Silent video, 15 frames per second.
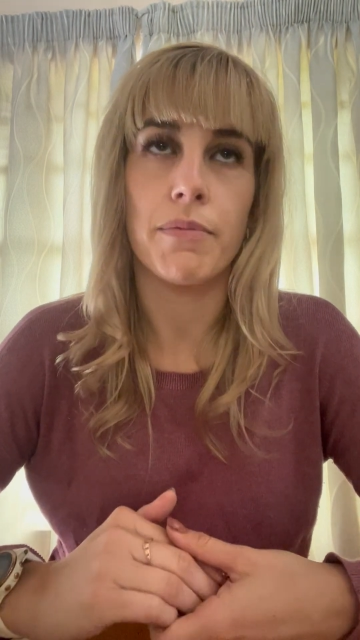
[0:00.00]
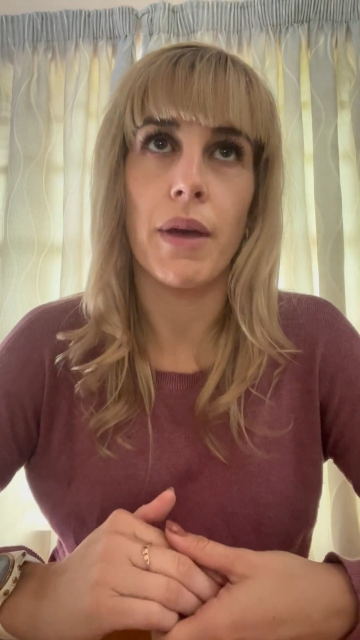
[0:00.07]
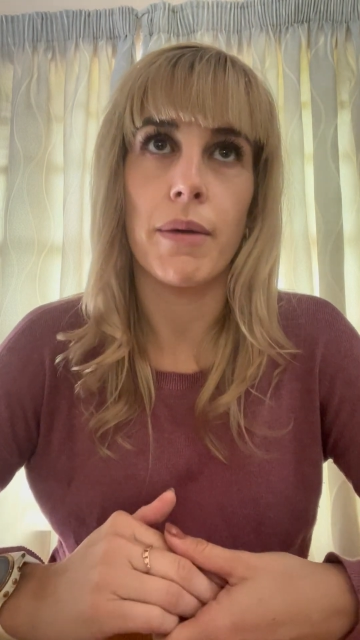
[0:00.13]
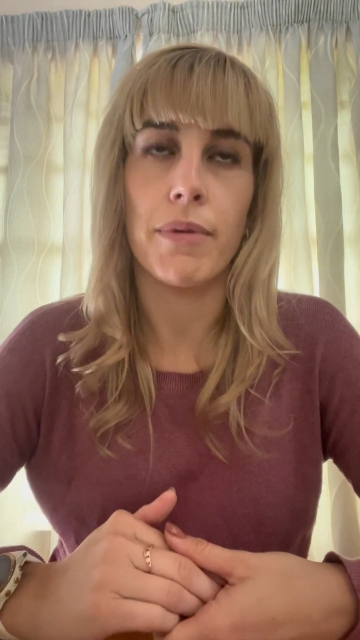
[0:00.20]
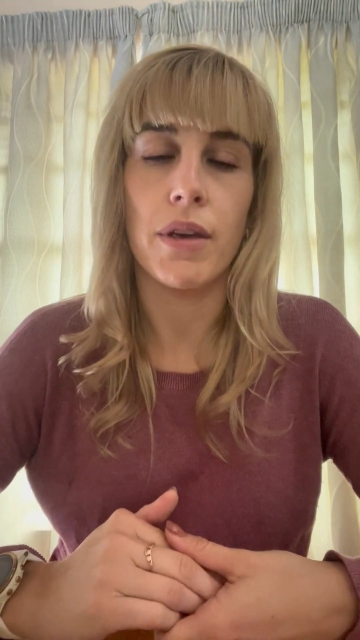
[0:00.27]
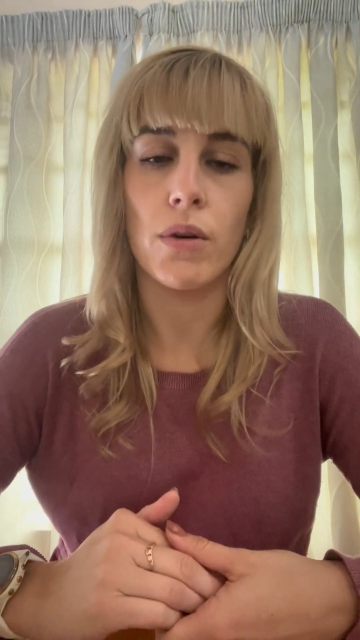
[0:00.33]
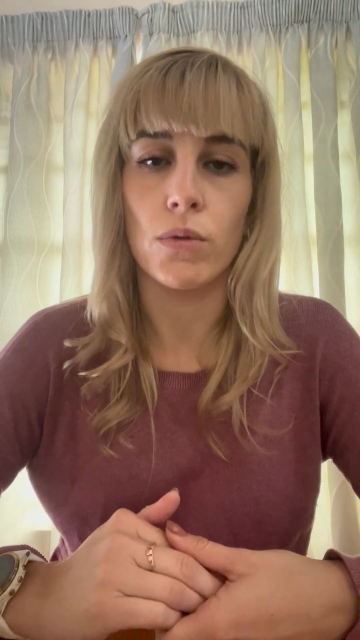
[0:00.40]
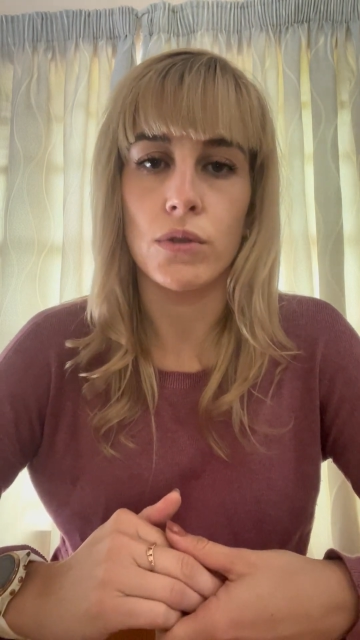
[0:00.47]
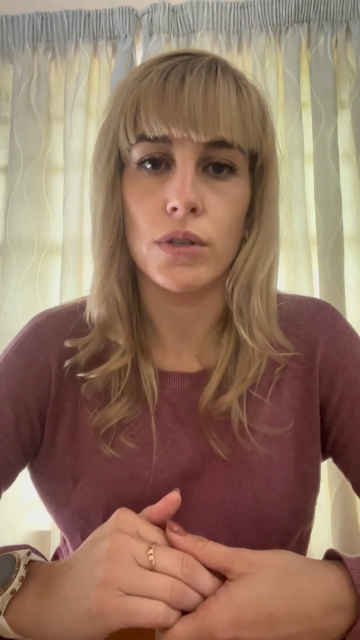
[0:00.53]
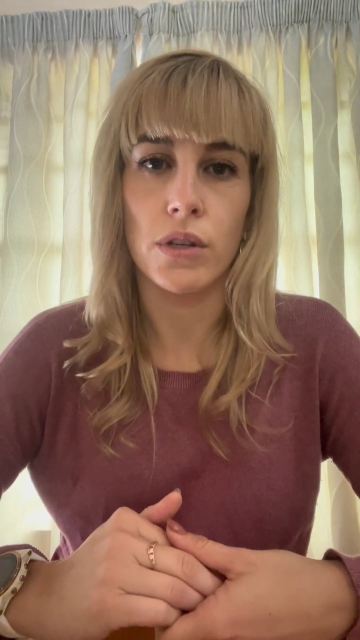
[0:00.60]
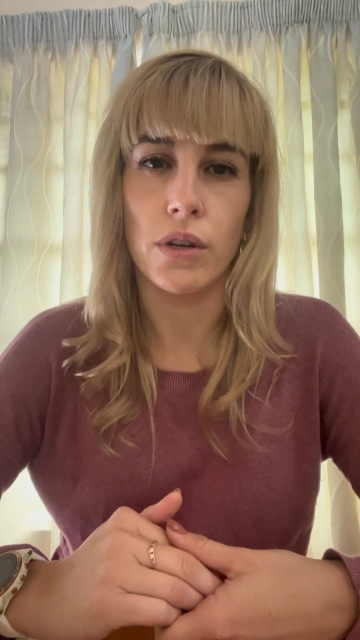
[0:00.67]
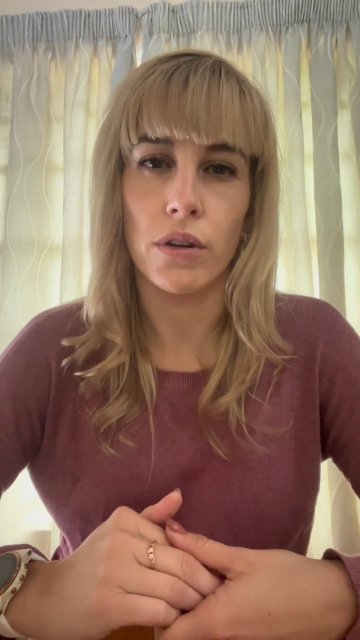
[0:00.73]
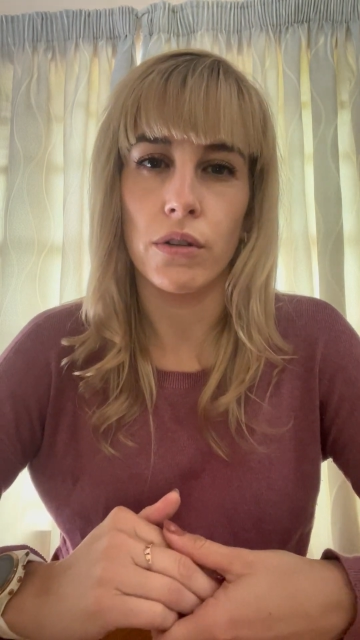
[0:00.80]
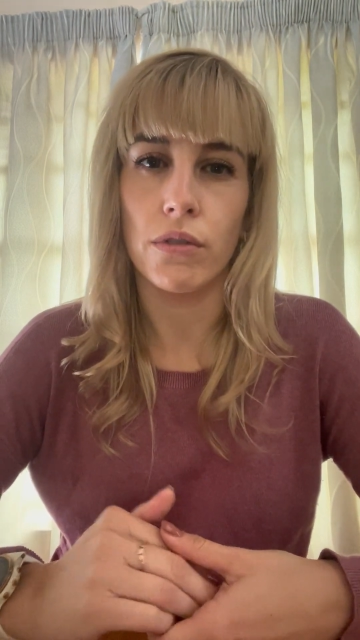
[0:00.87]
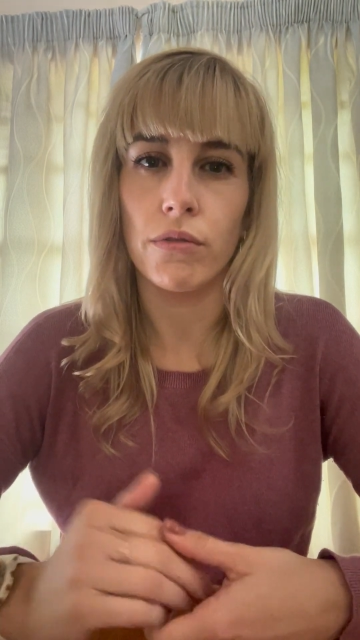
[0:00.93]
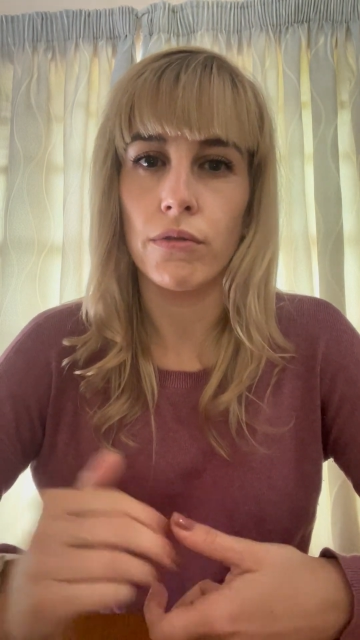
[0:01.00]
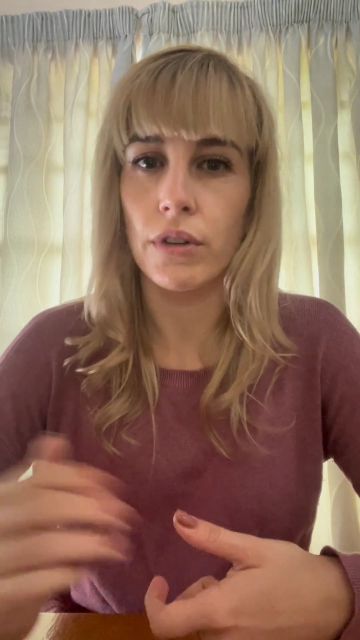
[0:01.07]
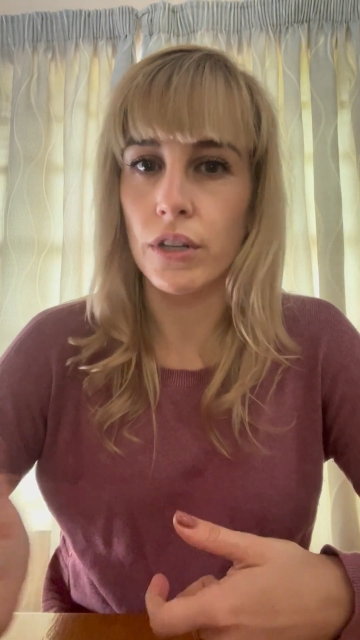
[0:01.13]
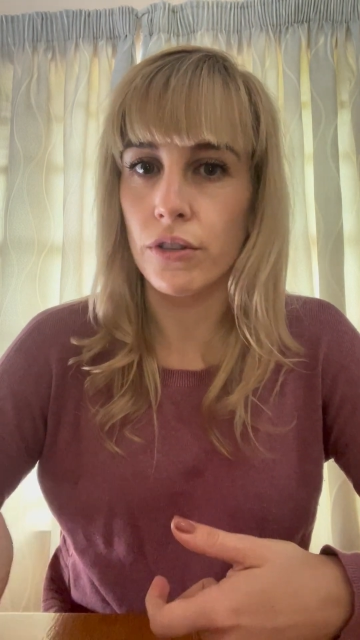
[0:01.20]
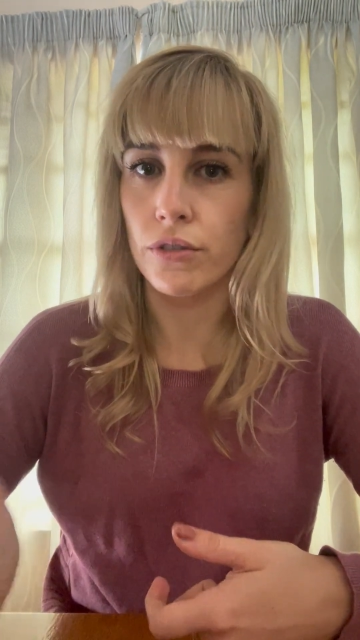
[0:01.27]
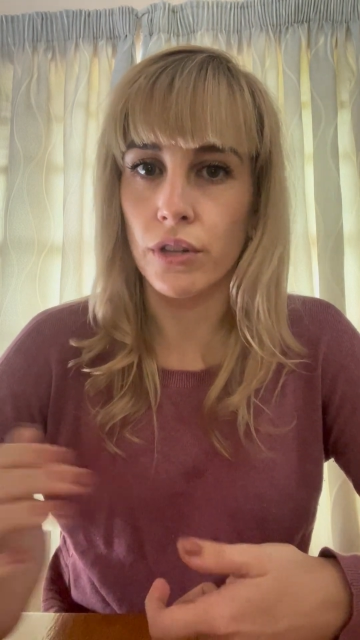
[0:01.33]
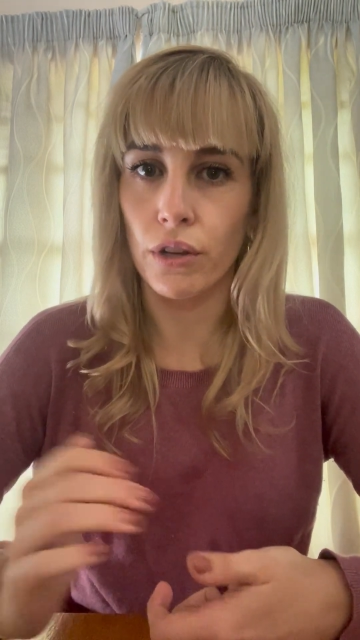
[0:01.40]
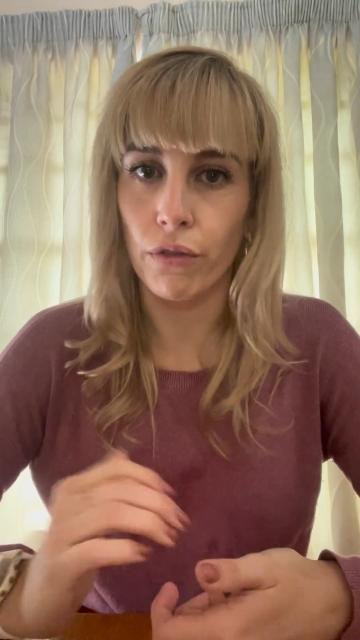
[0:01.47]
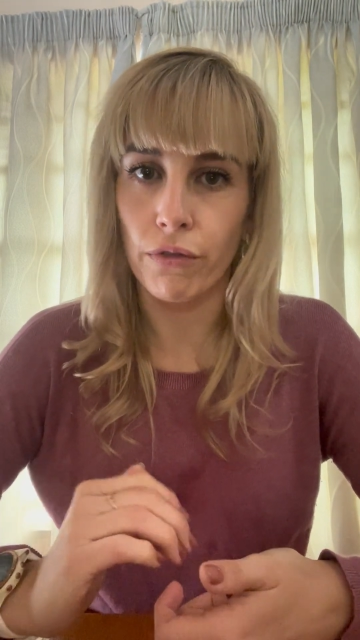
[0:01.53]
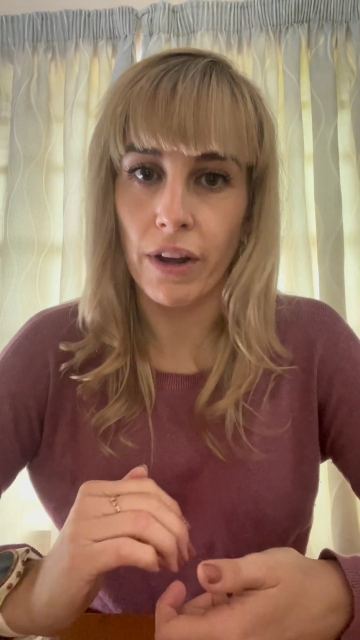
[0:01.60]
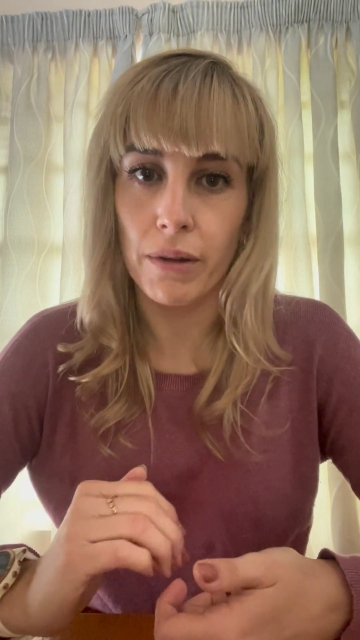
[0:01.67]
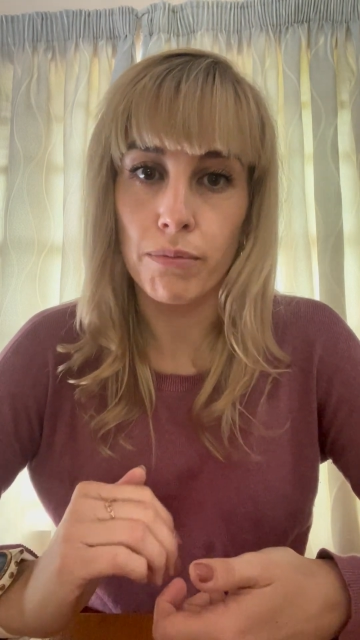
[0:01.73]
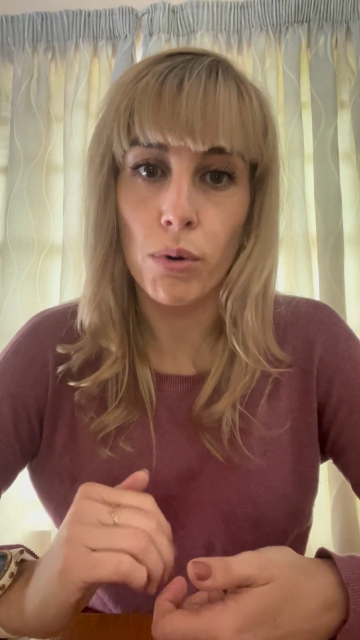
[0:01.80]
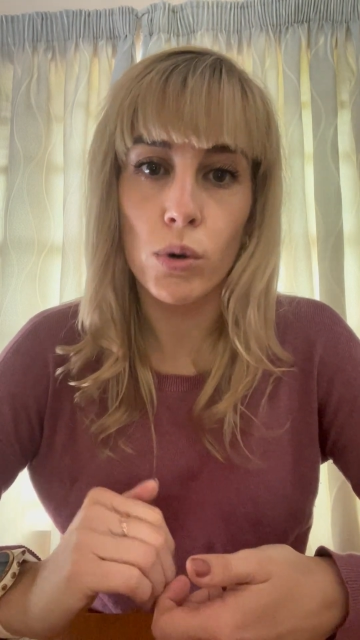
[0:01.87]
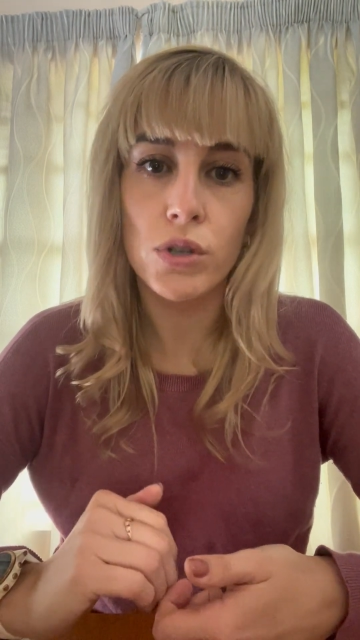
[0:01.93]
maybe also reducing your
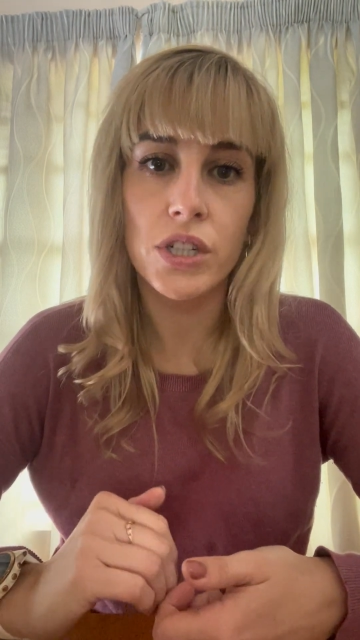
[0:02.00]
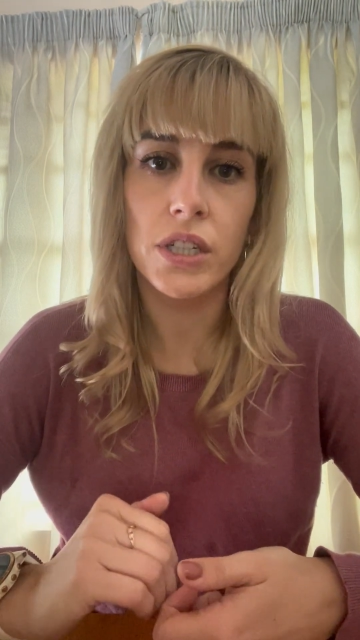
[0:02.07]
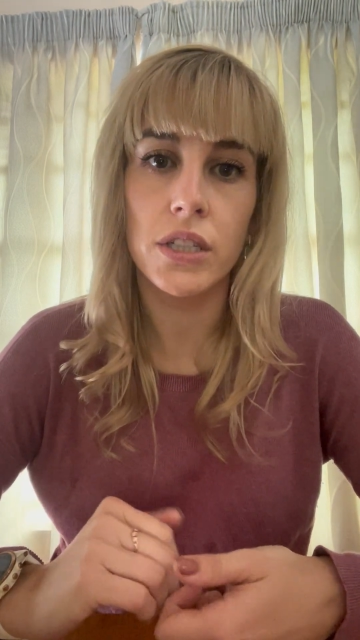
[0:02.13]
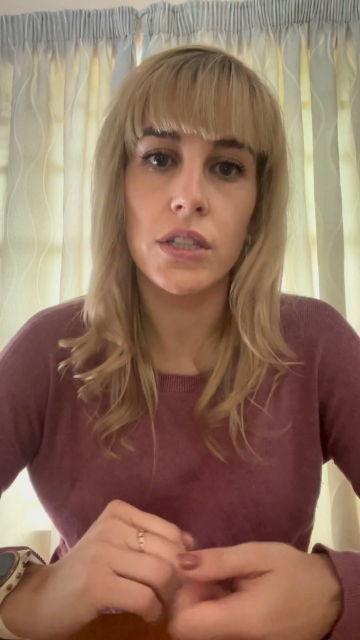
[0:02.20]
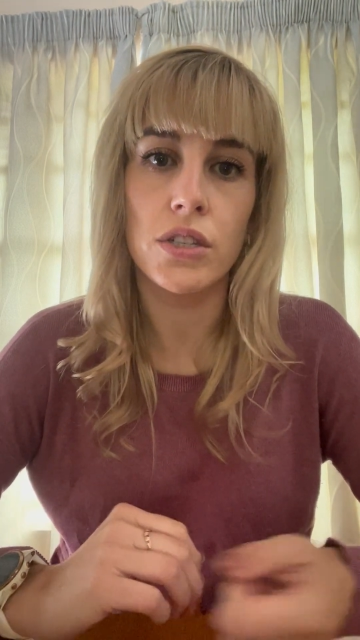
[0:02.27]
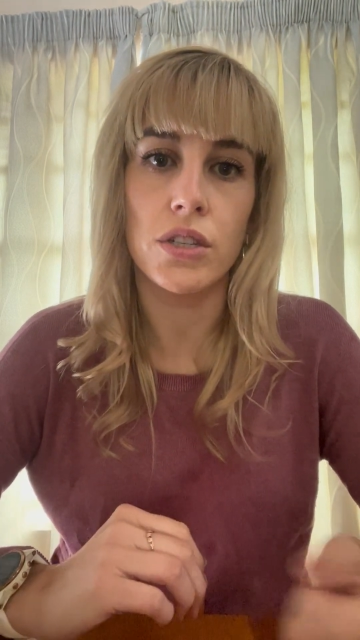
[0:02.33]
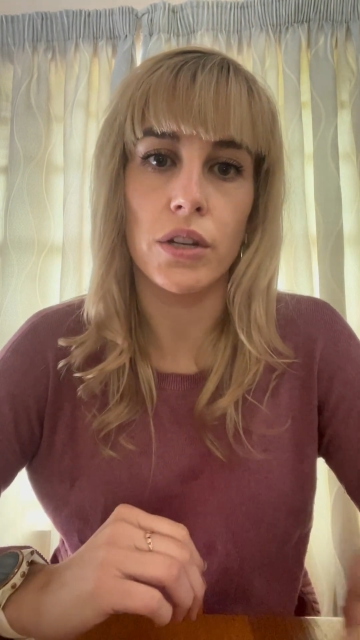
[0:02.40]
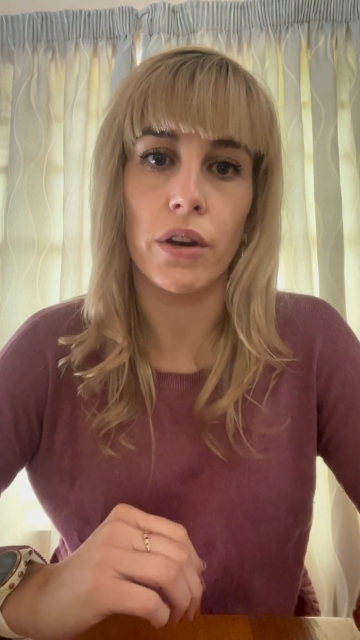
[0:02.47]
fat portions.